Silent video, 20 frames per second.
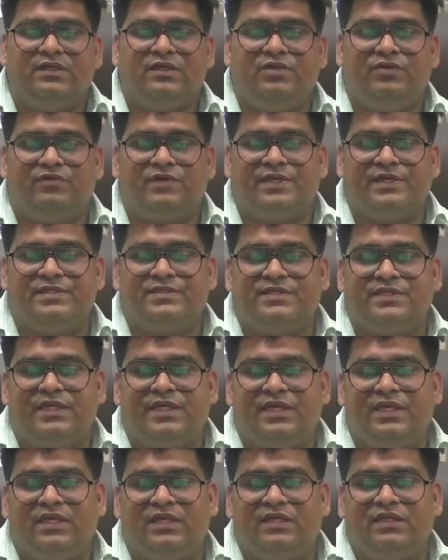You can
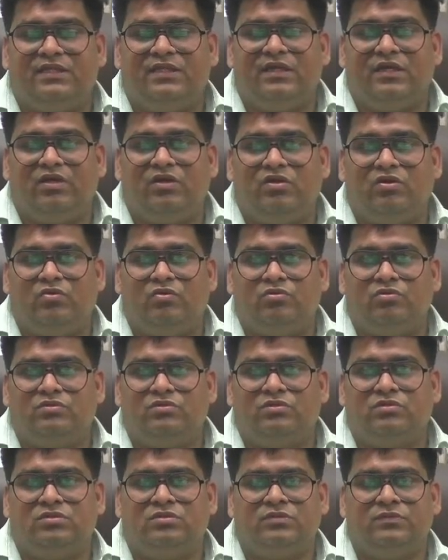say the
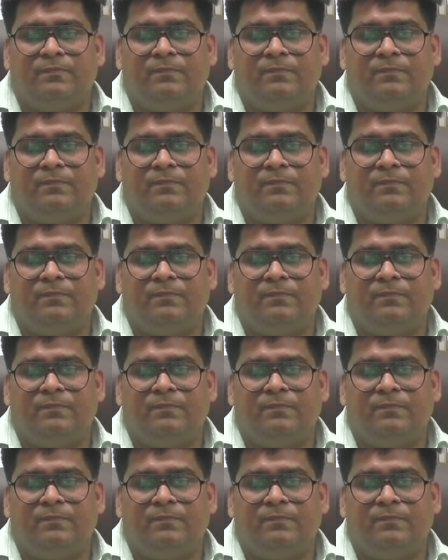growth,